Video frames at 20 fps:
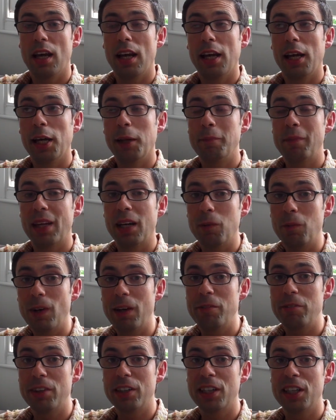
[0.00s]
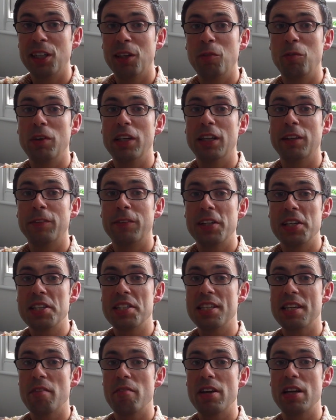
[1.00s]
However, we are
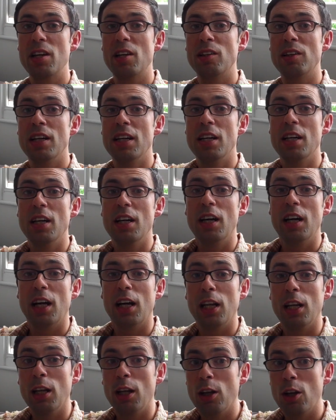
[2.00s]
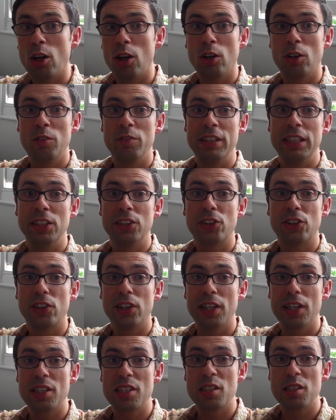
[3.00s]
receiving a lot of
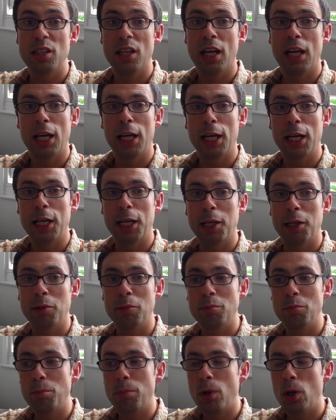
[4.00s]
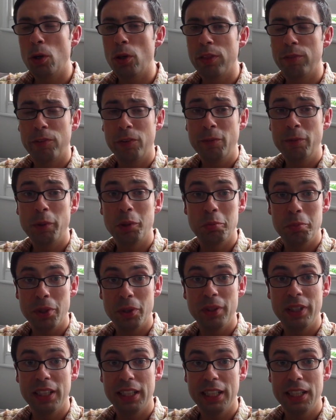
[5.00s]
interest both from
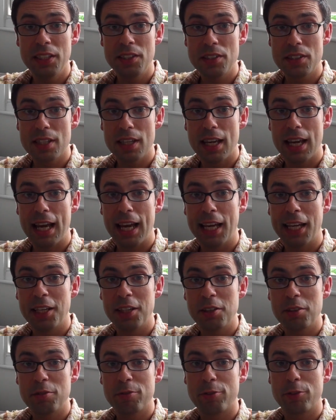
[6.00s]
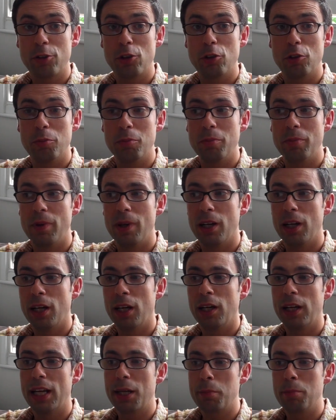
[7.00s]
communities and from
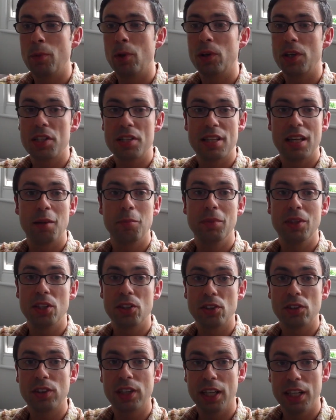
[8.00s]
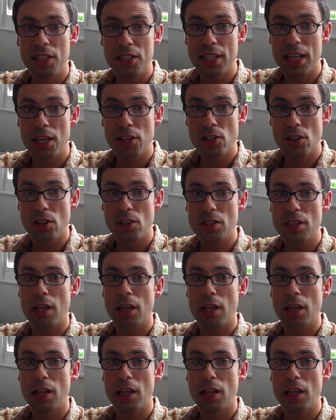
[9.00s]
more established organizations.